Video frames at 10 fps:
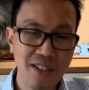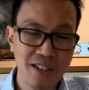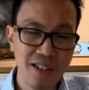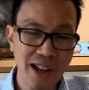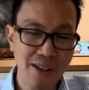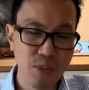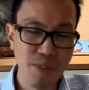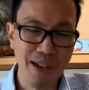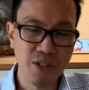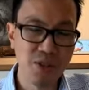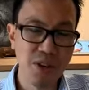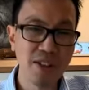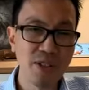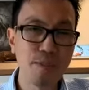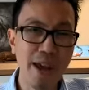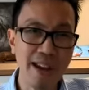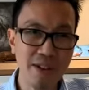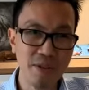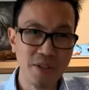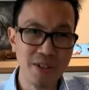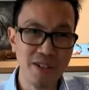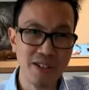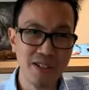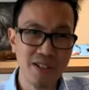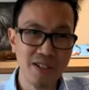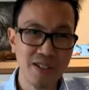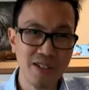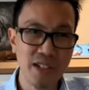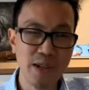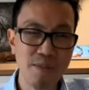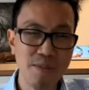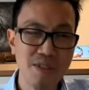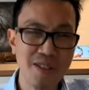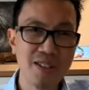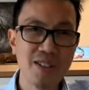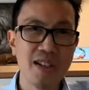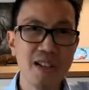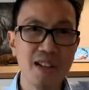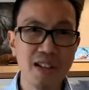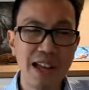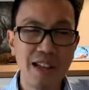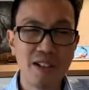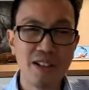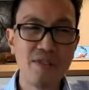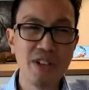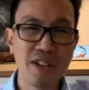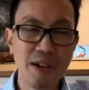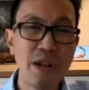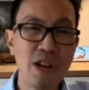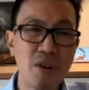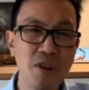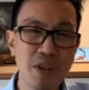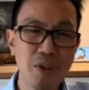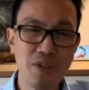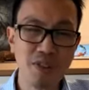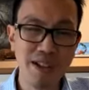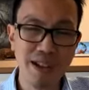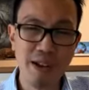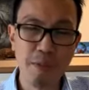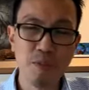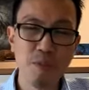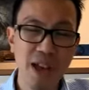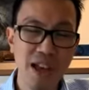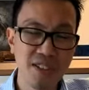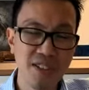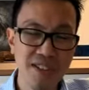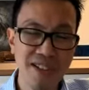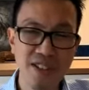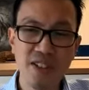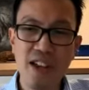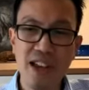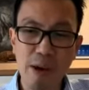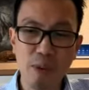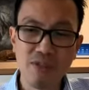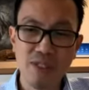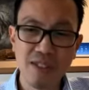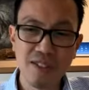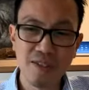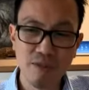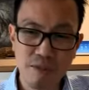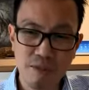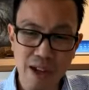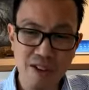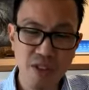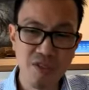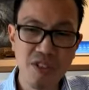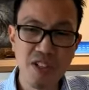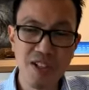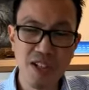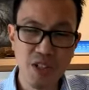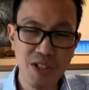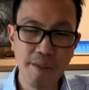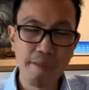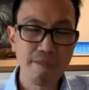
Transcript: lifespan. So health span, the term is living a bit longer with healthy years. And one of the areas of research in